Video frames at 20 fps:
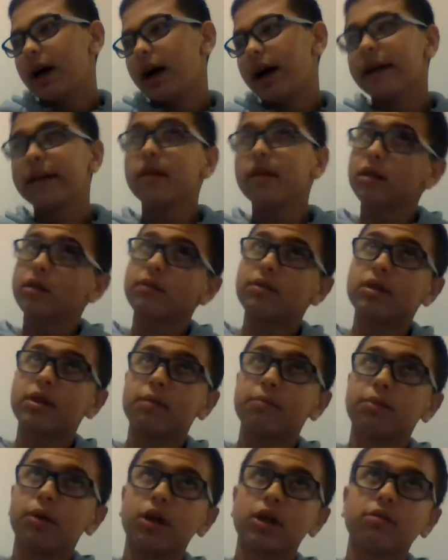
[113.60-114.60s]
I thought
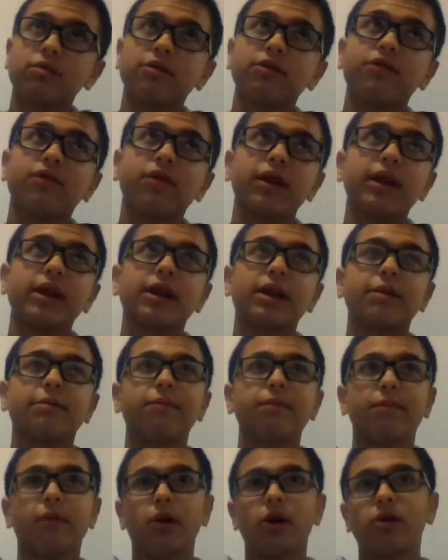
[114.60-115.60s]
some parts were funny,
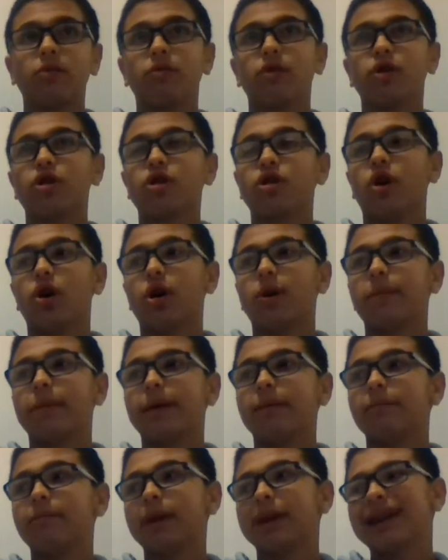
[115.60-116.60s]
some parts were
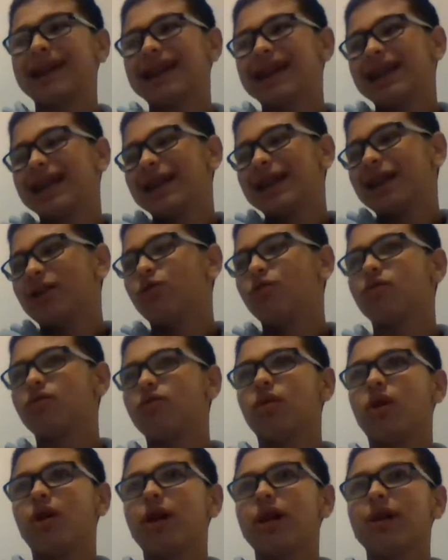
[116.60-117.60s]
charming, but
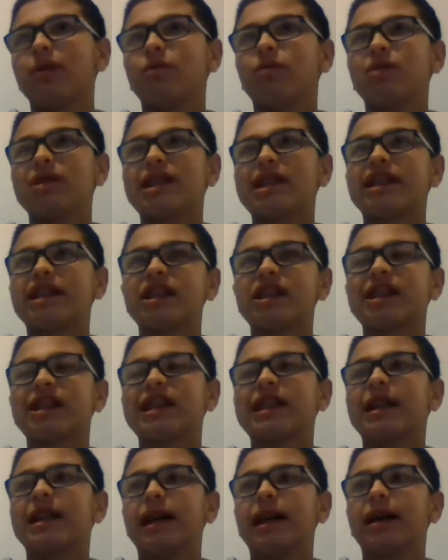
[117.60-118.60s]
overall it was just
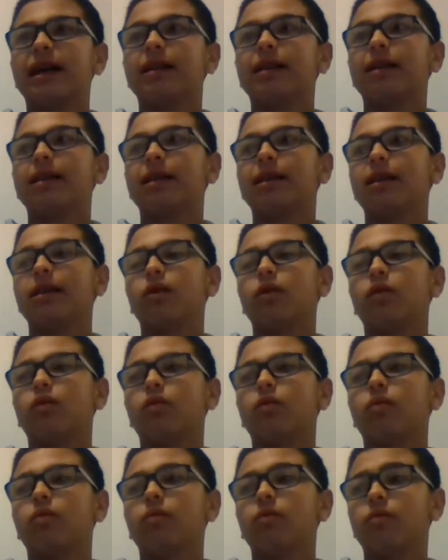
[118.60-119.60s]
not the
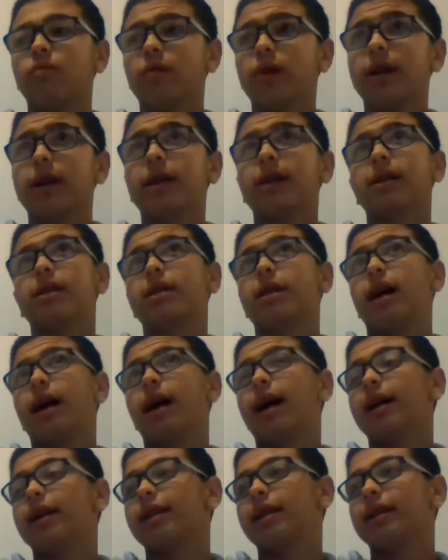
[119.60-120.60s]
greatest.
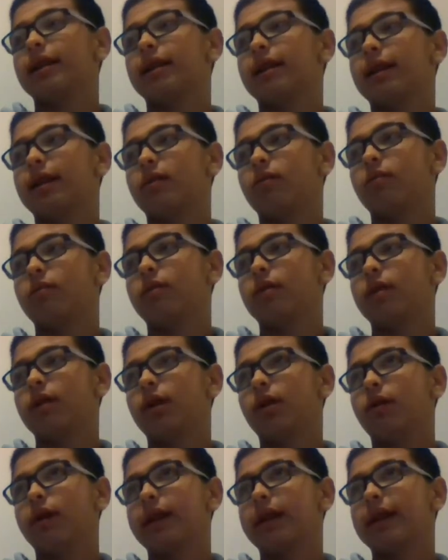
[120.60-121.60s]
I think they're,
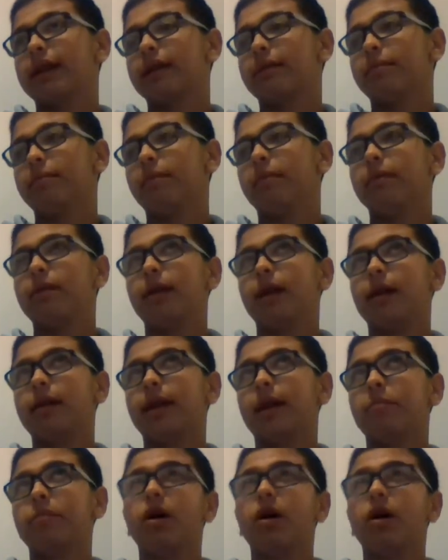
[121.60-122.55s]
I think them